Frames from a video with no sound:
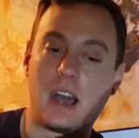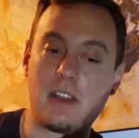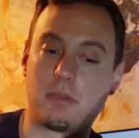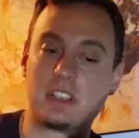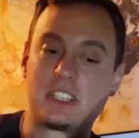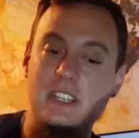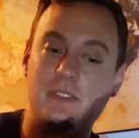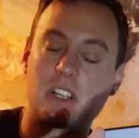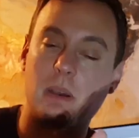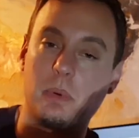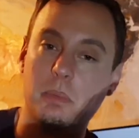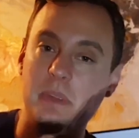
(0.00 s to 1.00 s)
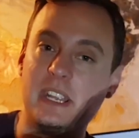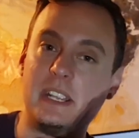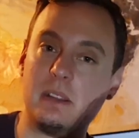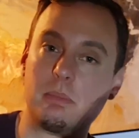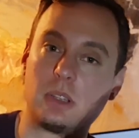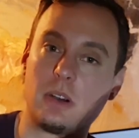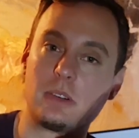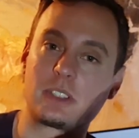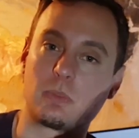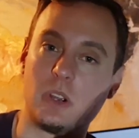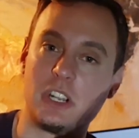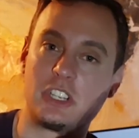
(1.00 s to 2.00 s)
I've received a couple medium
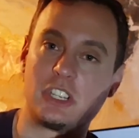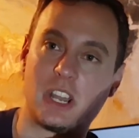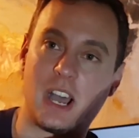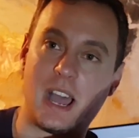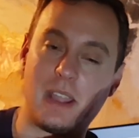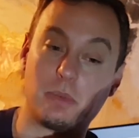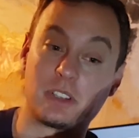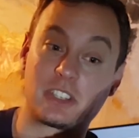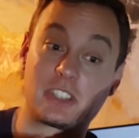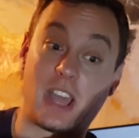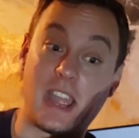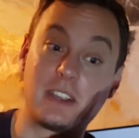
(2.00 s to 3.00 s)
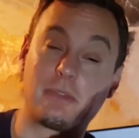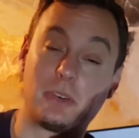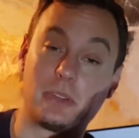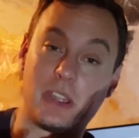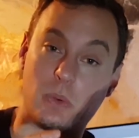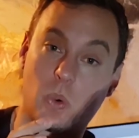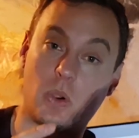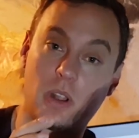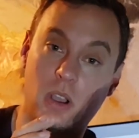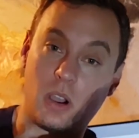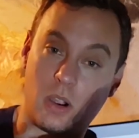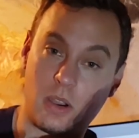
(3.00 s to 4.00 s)
blows, which I was thankful they
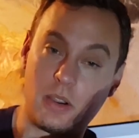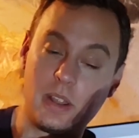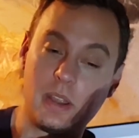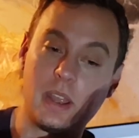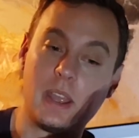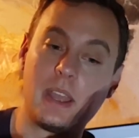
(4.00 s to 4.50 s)
weren't hard,